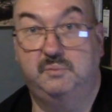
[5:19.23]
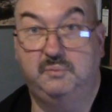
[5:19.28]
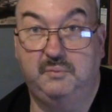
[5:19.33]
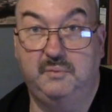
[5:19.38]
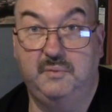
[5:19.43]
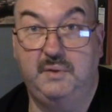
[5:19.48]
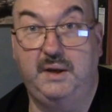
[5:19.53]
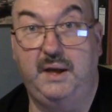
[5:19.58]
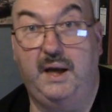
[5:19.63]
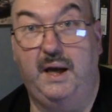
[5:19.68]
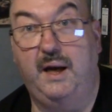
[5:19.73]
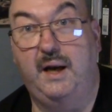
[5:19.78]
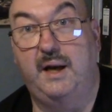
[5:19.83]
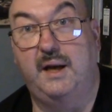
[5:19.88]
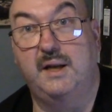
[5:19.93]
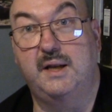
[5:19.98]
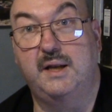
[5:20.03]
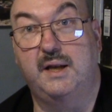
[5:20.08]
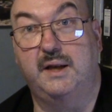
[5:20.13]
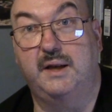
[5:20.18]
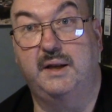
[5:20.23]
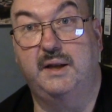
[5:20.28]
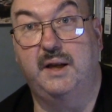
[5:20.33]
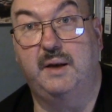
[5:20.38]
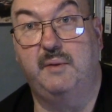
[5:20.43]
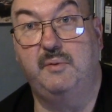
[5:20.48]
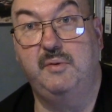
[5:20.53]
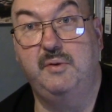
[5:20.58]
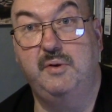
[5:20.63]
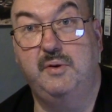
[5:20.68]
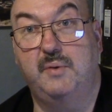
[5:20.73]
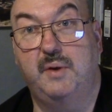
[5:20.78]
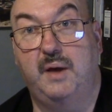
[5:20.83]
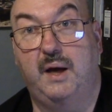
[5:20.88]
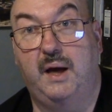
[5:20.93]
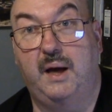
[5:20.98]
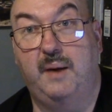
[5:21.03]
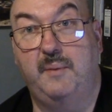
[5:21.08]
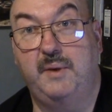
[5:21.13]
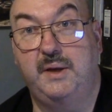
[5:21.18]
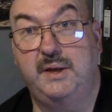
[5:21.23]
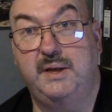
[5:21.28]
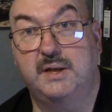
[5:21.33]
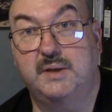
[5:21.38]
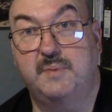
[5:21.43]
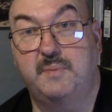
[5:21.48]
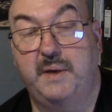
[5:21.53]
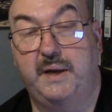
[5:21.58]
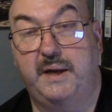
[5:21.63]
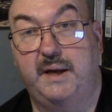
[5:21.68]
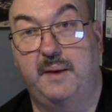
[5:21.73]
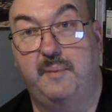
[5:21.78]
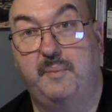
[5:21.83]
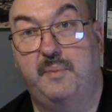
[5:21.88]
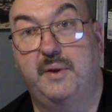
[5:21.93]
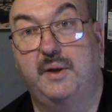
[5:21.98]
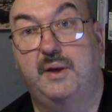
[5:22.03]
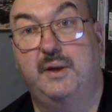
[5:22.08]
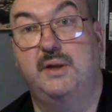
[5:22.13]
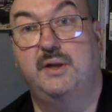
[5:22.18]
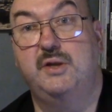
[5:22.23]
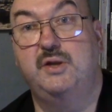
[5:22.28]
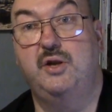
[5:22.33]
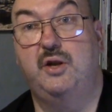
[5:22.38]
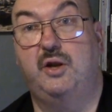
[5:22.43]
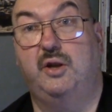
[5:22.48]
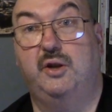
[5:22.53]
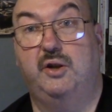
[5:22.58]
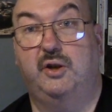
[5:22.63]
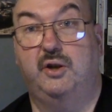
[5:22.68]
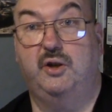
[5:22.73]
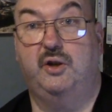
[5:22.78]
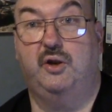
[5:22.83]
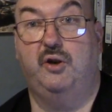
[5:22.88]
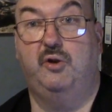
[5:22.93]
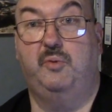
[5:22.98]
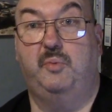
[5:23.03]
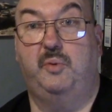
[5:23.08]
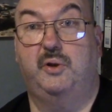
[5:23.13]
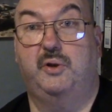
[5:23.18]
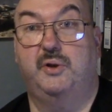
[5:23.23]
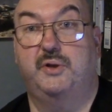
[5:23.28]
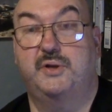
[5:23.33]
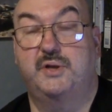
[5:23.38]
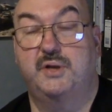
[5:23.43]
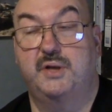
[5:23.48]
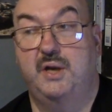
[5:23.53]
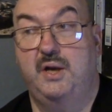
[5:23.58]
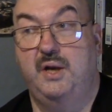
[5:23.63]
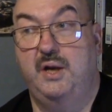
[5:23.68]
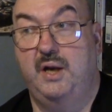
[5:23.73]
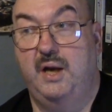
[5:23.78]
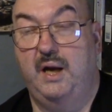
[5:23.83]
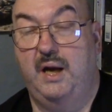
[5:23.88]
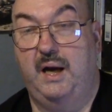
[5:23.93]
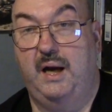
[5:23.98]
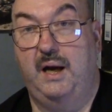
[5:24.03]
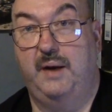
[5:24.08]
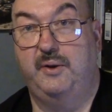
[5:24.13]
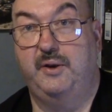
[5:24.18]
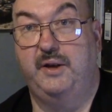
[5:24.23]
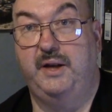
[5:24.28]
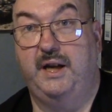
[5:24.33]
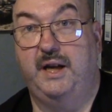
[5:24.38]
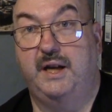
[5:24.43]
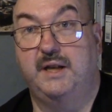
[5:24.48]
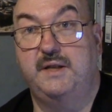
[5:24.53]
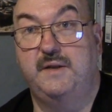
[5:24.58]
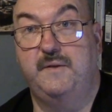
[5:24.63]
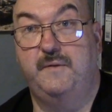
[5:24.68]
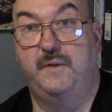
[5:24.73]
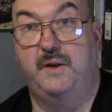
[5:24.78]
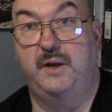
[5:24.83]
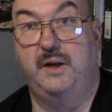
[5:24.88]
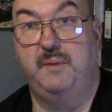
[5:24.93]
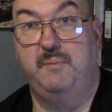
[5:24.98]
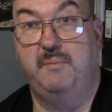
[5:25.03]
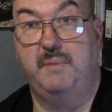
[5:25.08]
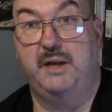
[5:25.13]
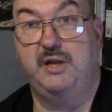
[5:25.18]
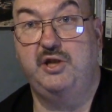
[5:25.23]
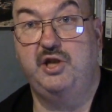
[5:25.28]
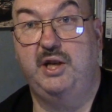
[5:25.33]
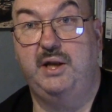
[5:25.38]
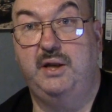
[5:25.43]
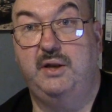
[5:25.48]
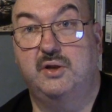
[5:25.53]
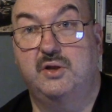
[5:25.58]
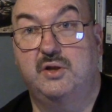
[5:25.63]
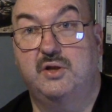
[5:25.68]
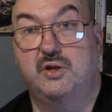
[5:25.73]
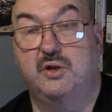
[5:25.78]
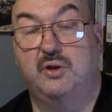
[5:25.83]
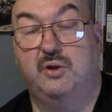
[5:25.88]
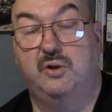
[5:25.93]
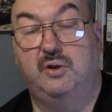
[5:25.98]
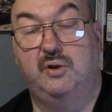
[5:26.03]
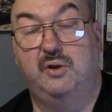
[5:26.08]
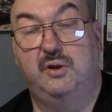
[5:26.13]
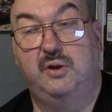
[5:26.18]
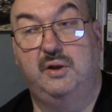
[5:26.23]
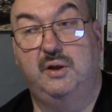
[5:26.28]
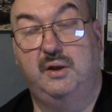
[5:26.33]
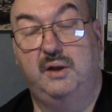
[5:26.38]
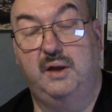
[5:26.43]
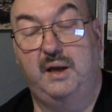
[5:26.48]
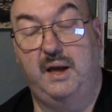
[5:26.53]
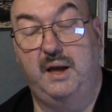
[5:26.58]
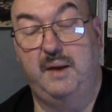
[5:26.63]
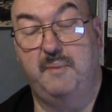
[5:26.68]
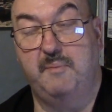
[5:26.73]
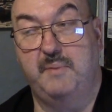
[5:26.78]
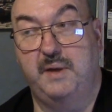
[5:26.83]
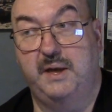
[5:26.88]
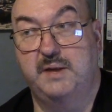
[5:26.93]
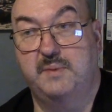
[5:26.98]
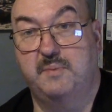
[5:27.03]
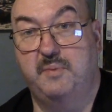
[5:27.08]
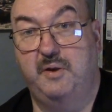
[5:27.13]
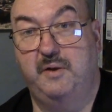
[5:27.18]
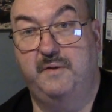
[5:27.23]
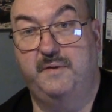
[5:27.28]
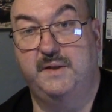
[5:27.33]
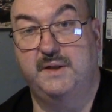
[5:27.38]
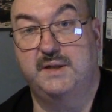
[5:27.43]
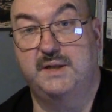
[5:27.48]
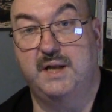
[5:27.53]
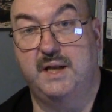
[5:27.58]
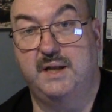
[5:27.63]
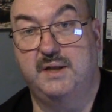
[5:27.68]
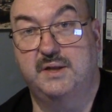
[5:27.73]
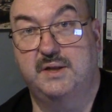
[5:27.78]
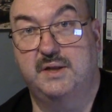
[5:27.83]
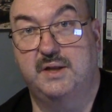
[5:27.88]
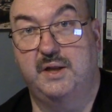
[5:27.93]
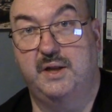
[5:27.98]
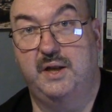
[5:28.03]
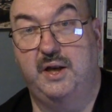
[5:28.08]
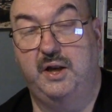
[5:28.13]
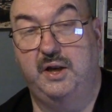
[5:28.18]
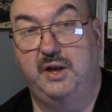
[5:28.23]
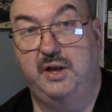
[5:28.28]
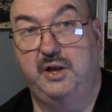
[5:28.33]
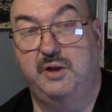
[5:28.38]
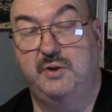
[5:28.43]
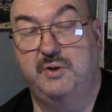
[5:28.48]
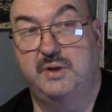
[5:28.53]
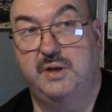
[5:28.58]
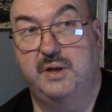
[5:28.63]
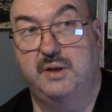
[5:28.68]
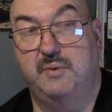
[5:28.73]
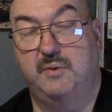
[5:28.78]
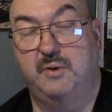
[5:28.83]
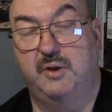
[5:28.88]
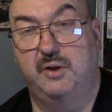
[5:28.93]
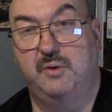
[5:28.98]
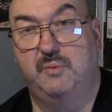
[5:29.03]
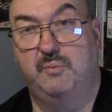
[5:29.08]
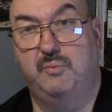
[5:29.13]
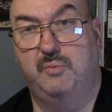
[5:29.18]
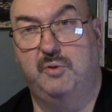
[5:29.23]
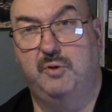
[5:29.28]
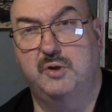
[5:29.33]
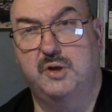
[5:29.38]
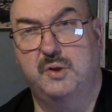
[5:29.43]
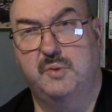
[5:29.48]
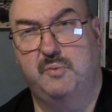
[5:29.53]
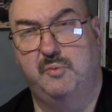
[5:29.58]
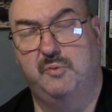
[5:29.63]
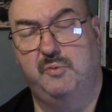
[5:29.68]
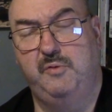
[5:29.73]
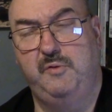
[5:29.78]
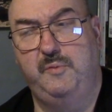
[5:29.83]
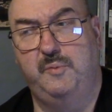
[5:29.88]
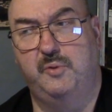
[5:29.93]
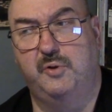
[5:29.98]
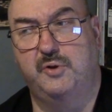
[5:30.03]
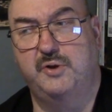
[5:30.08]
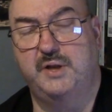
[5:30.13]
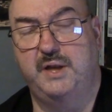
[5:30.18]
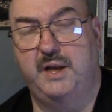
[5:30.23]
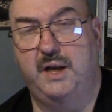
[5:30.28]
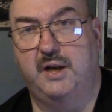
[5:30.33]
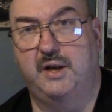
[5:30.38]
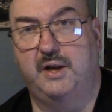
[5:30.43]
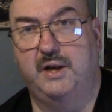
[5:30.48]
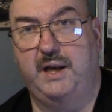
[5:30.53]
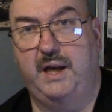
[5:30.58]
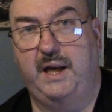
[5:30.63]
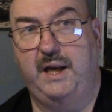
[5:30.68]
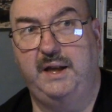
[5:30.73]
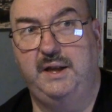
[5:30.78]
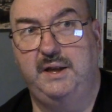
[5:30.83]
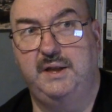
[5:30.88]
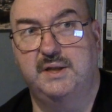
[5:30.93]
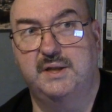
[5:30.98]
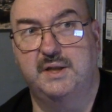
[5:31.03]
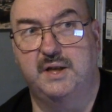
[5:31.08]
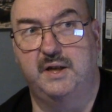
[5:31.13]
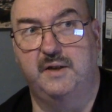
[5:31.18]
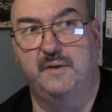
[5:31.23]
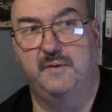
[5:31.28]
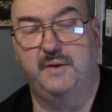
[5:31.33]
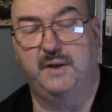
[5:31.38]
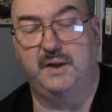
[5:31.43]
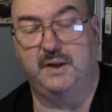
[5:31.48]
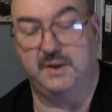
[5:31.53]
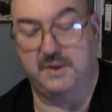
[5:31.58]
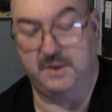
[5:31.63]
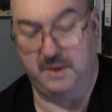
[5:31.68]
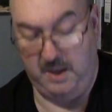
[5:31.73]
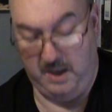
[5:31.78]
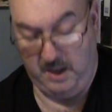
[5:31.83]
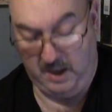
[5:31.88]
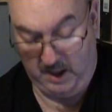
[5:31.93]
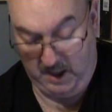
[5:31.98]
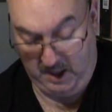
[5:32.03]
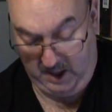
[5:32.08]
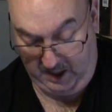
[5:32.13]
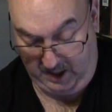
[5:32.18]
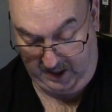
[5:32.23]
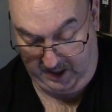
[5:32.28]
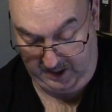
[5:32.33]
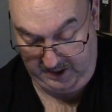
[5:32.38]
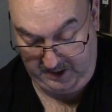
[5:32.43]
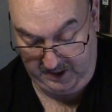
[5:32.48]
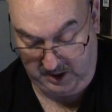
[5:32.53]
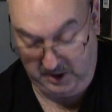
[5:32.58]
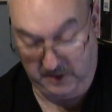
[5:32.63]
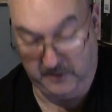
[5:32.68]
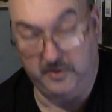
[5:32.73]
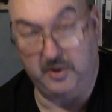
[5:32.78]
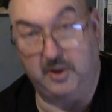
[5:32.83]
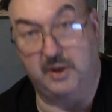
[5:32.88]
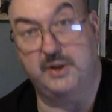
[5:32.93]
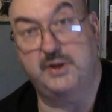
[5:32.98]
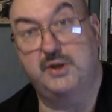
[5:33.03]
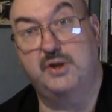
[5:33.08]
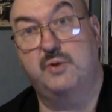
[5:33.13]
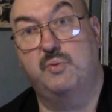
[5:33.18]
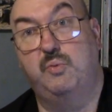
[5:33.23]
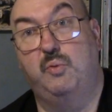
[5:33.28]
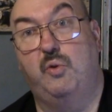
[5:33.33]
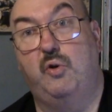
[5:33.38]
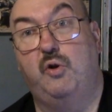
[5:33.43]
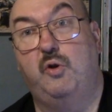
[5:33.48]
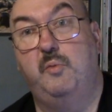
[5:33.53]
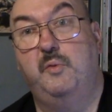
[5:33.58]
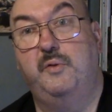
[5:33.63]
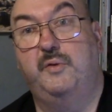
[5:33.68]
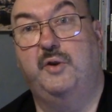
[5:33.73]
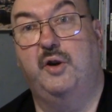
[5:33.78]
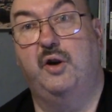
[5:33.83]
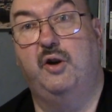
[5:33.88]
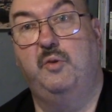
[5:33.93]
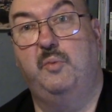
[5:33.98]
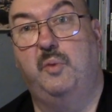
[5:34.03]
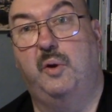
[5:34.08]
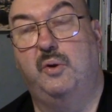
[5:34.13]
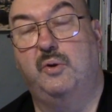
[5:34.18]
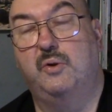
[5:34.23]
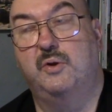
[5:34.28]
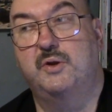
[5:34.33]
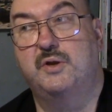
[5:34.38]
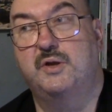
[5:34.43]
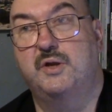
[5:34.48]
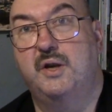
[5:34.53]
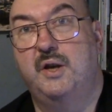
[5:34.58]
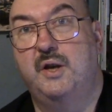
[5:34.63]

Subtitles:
Yeah, I like that one. It does pick up that there's not a lot of kobolds going to get divine magic, so it makes perfect sense that they're going to move more to the arcane side of things. And then you've got a swarm of kobolds.